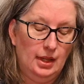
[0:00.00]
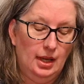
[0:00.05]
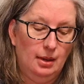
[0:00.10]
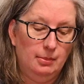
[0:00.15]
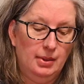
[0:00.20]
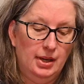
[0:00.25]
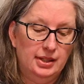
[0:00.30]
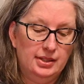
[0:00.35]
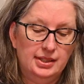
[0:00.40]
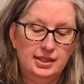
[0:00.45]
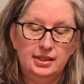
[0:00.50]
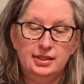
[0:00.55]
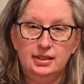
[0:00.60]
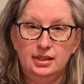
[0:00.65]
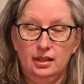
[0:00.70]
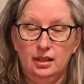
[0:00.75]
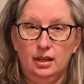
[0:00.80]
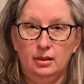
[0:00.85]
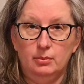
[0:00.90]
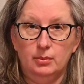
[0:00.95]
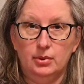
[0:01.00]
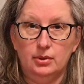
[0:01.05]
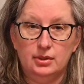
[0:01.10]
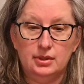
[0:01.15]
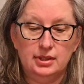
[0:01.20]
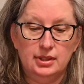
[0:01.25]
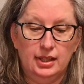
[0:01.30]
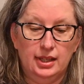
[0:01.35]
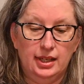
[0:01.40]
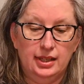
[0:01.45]
I bought 69
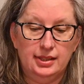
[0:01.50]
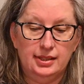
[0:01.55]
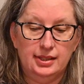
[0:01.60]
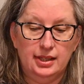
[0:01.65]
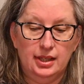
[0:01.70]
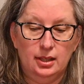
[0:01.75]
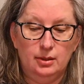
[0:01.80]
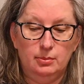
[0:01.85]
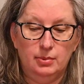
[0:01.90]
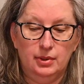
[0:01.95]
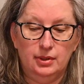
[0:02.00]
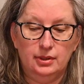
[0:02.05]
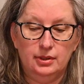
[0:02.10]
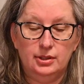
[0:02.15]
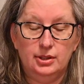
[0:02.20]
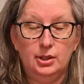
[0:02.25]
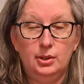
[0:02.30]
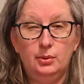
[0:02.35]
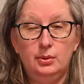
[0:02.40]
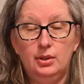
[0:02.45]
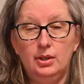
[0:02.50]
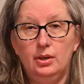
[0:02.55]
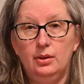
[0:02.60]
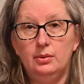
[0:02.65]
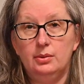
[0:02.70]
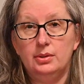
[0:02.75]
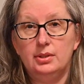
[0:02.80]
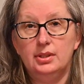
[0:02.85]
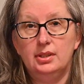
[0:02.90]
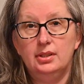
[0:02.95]
books, like I said, but 2 of
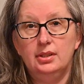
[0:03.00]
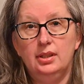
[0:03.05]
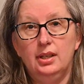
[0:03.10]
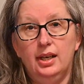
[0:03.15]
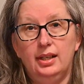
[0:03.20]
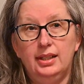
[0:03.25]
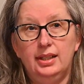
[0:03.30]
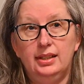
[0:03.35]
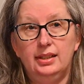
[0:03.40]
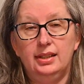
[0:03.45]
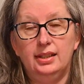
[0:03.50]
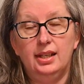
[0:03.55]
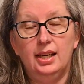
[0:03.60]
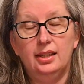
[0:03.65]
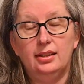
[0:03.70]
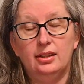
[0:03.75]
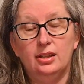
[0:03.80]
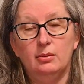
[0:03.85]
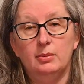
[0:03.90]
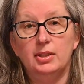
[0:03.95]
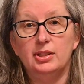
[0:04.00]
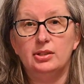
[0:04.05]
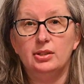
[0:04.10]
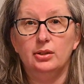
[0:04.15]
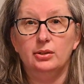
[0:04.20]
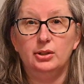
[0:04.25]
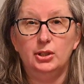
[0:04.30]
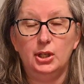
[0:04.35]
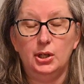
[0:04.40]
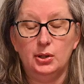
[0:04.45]
those, I didn't get them
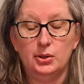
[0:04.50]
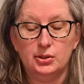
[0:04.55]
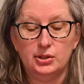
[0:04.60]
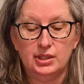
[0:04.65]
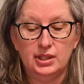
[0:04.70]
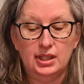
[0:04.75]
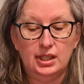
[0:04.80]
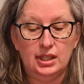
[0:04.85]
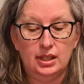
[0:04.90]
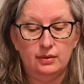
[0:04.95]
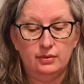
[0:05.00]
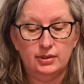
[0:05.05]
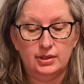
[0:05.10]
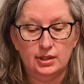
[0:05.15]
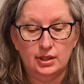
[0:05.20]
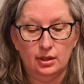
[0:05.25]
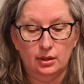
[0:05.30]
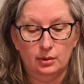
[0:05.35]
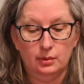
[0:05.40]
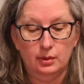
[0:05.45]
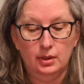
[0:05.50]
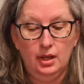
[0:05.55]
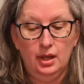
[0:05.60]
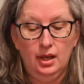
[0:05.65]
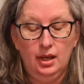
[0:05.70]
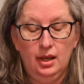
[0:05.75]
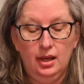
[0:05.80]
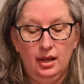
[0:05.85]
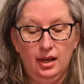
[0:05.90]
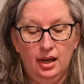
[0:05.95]
until New Year's Eve, so
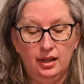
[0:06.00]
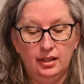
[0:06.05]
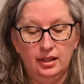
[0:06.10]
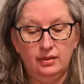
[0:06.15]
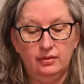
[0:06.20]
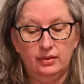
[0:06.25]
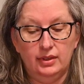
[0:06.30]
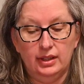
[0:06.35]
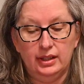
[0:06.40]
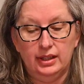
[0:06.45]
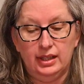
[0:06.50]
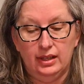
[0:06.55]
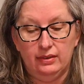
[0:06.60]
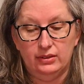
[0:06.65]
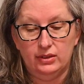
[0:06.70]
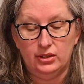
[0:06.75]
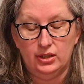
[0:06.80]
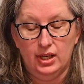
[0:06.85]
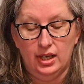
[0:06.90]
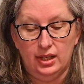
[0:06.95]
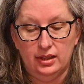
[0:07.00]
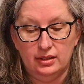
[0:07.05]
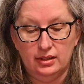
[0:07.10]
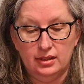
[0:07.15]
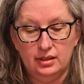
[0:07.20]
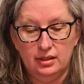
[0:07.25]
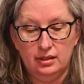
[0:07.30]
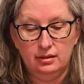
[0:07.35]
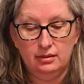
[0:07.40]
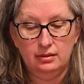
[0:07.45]
I didn't really have a
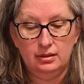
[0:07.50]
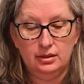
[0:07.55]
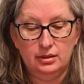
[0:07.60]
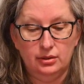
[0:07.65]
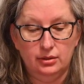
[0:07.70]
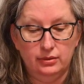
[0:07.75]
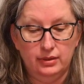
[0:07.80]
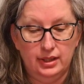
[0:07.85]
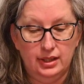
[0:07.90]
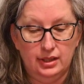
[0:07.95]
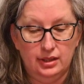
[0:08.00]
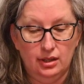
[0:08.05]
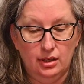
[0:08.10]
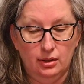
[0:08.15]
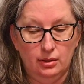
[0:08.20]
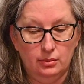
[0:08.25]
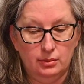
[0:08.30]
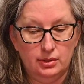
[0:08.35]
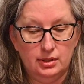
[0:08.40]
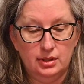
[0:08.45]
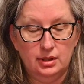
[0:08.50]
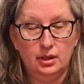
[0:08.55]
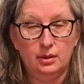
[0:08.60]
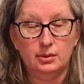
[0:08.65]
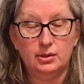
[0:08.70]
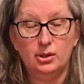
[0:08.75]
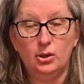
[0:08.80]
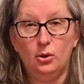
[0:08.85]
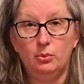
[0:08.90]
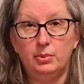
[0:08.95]
chance to read those. I
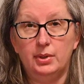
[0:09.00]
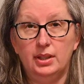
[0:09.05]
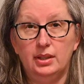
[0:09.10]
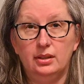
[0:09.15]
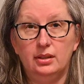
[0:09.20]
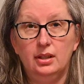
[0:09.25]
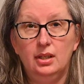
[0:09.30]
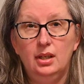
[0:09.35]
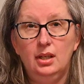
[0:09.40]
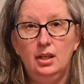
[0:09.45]
was hoping,